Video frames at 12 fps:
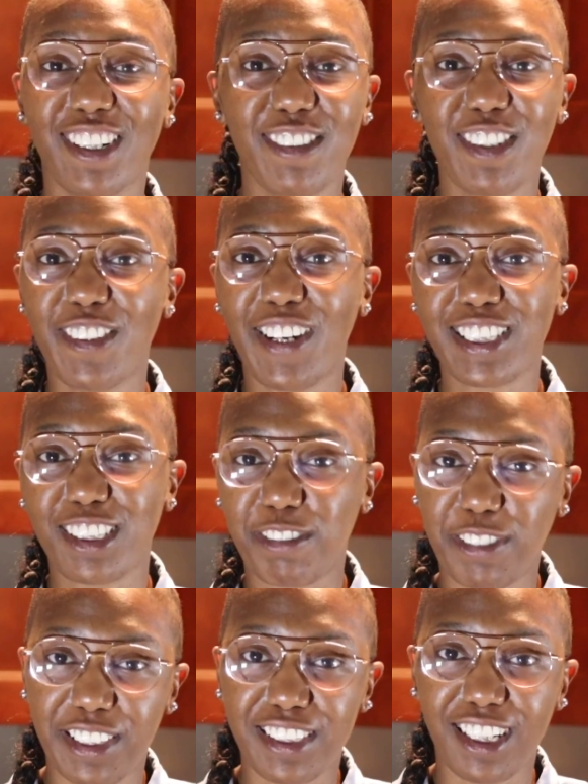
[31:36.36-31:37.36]
So if you were
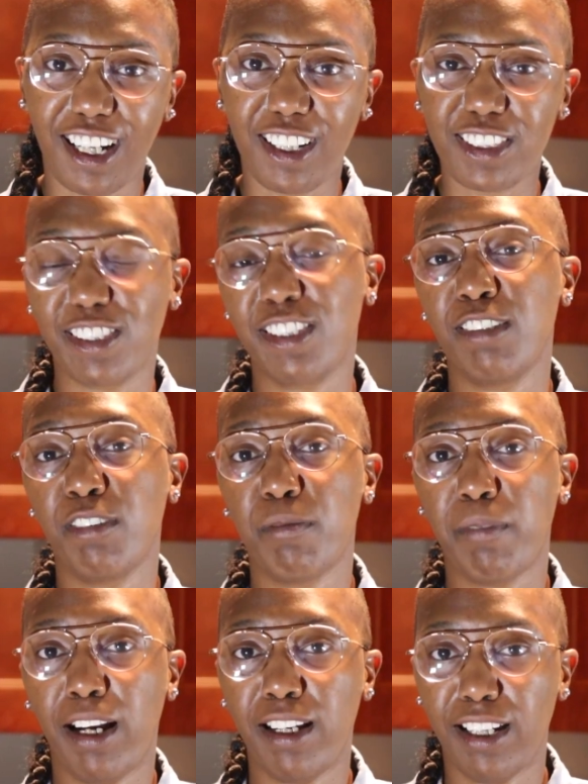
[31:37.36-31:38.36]
at your friend's house or
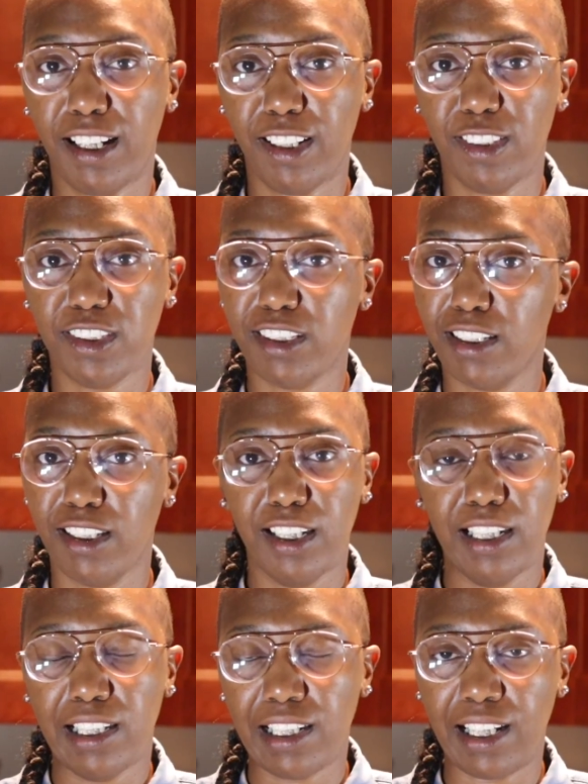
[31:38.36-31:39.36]
even my house,
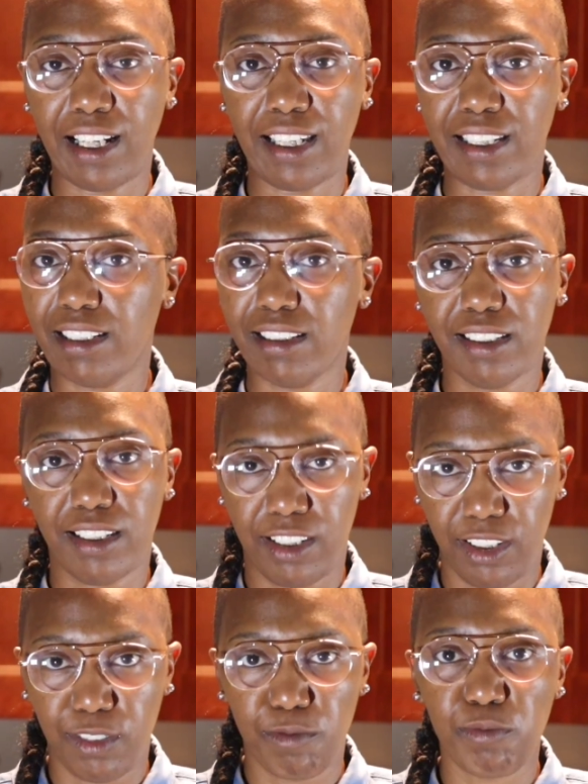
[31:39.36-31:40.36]
like,
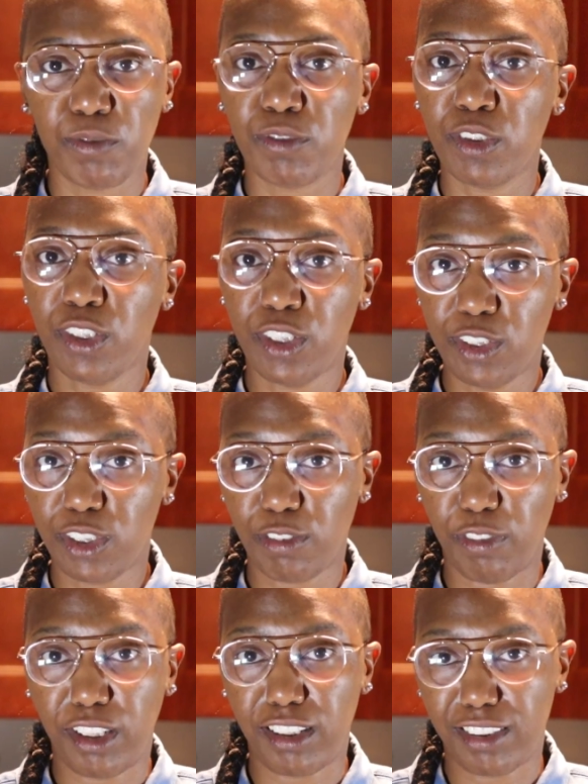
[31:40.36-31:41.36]
you could
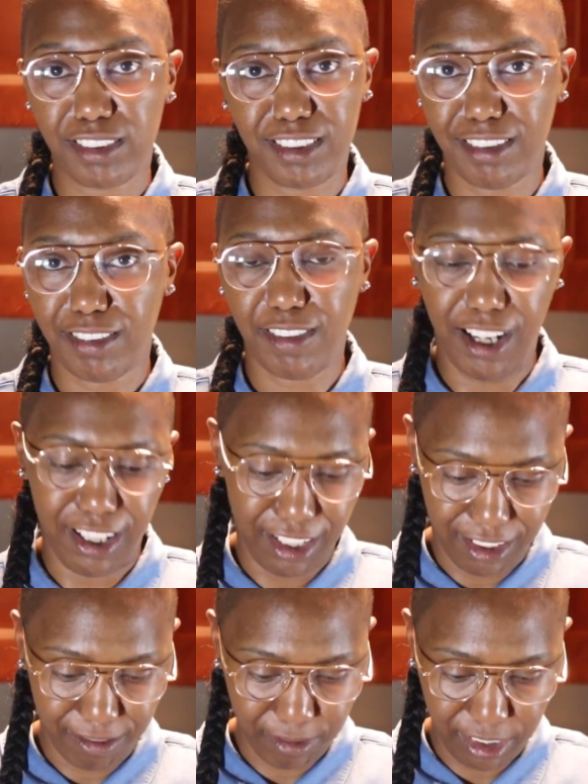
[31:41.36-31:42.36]
use your fingers,
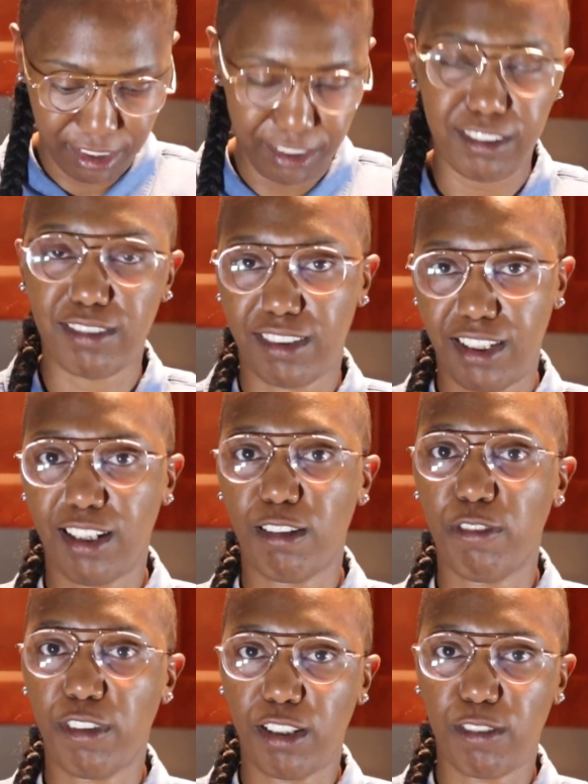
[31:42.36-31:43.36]
right? This is
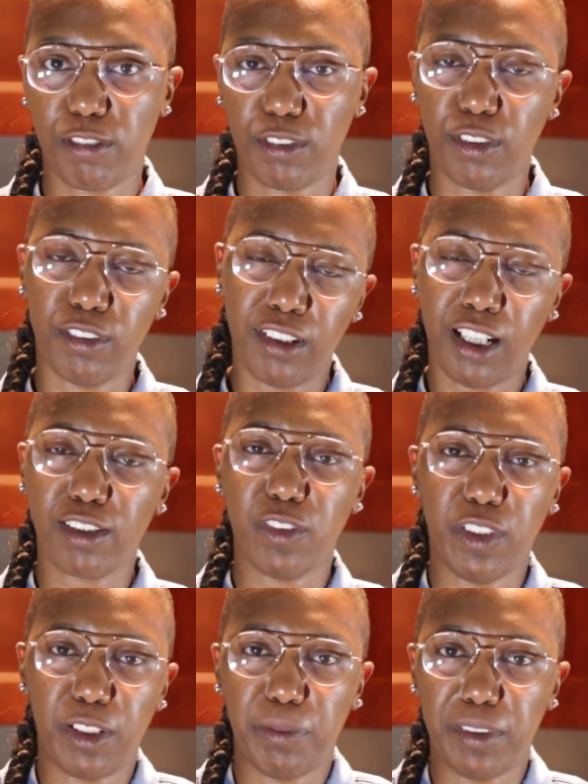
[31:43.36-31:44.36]
kind of finger food,
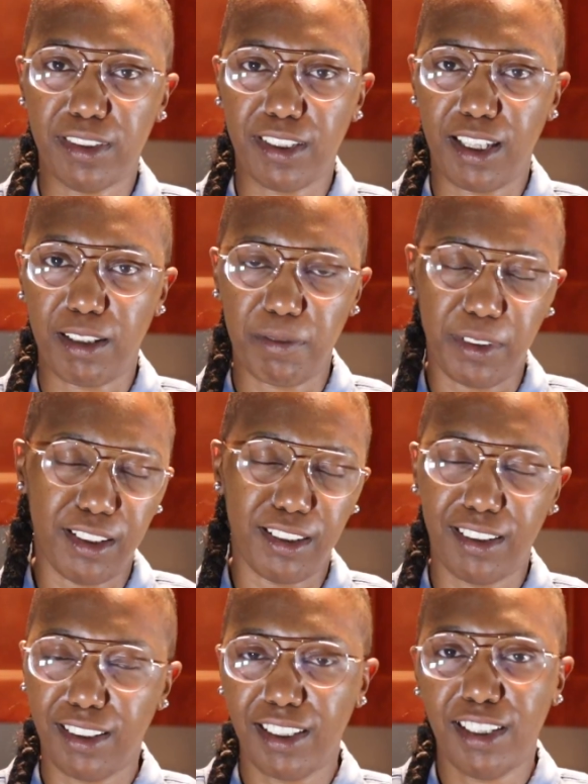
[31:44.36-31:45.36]
not the watermelon steak,
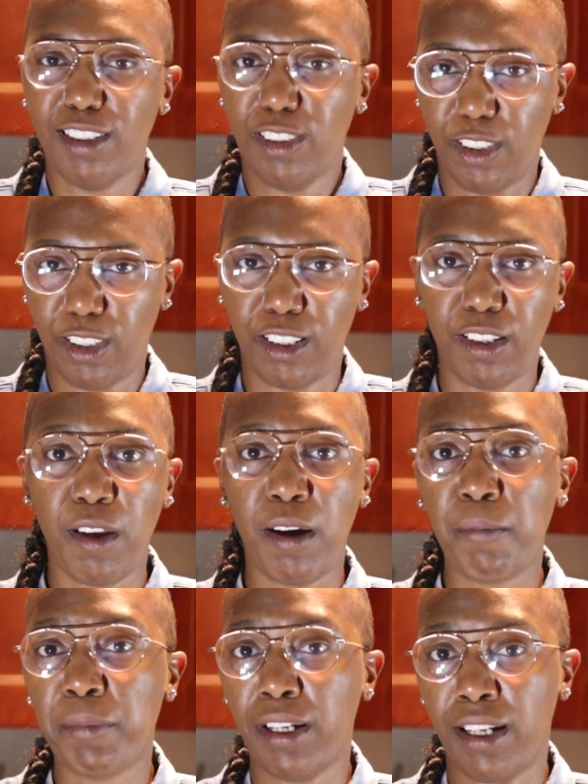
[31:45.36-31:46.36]
but either or.
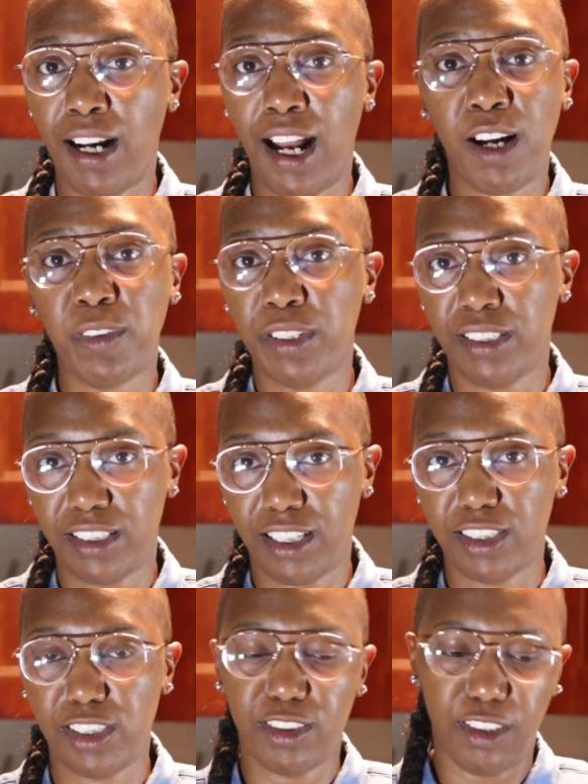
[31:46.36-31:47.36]
But I
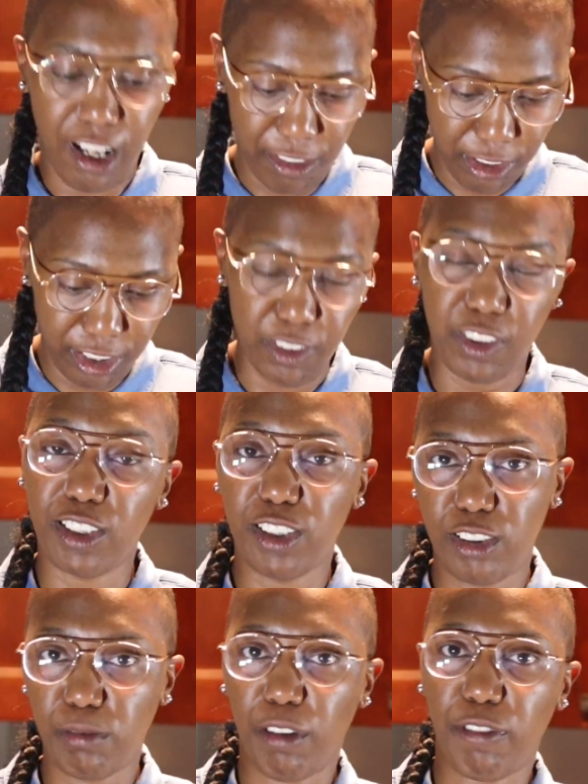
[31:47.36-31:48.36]
wouldn't judge you. I really
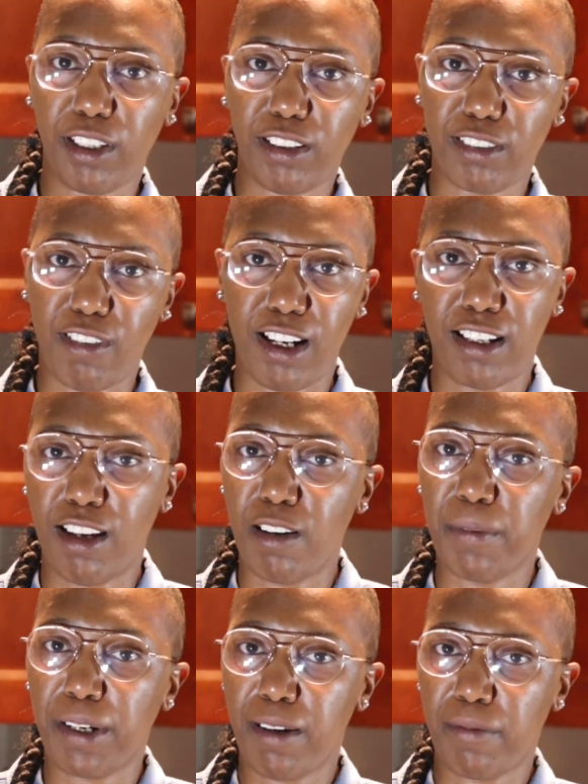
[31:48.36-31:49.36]
want to use my fingers right
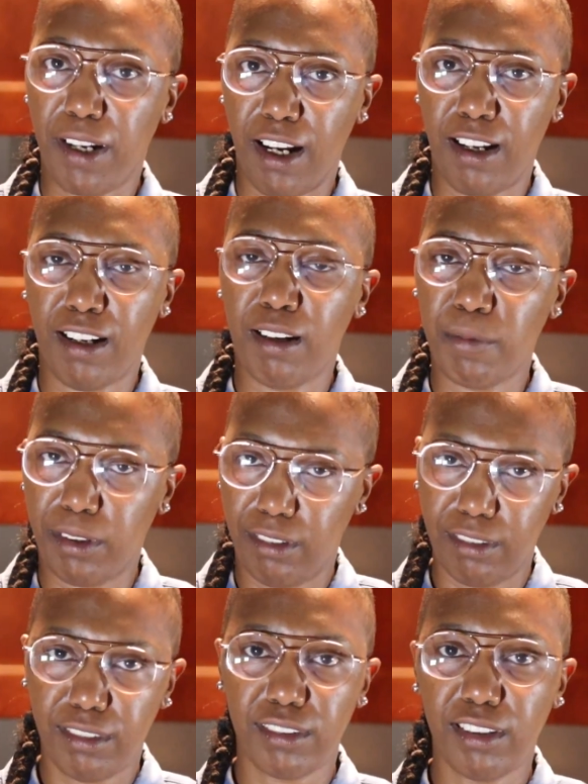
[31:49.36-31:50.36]
now, but I'm not. I'm
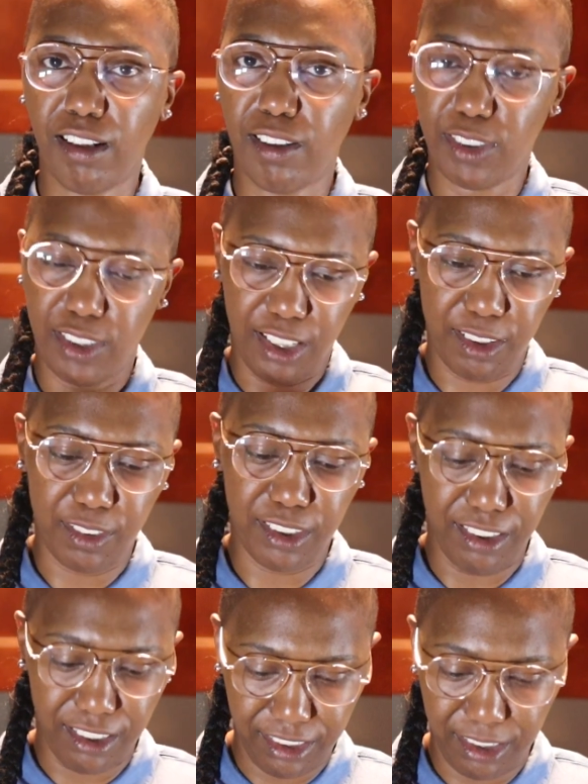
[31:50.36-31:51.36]
gonna,
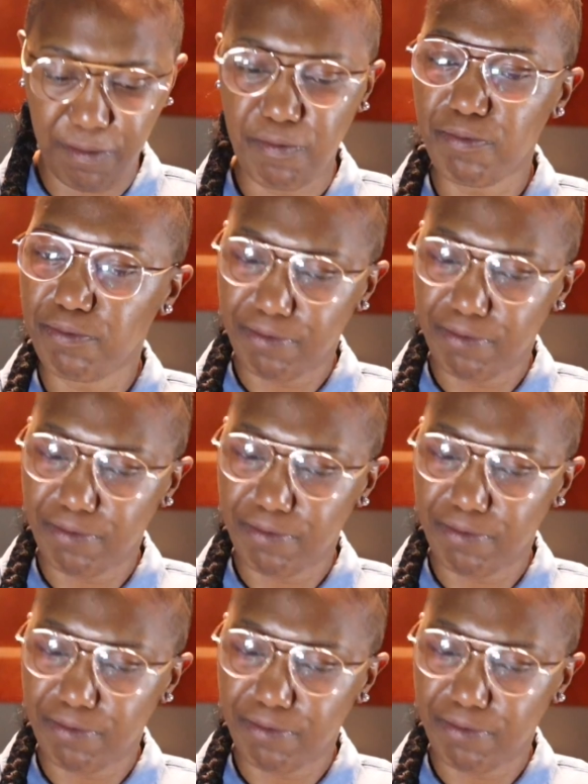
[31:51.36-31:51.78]
stick with this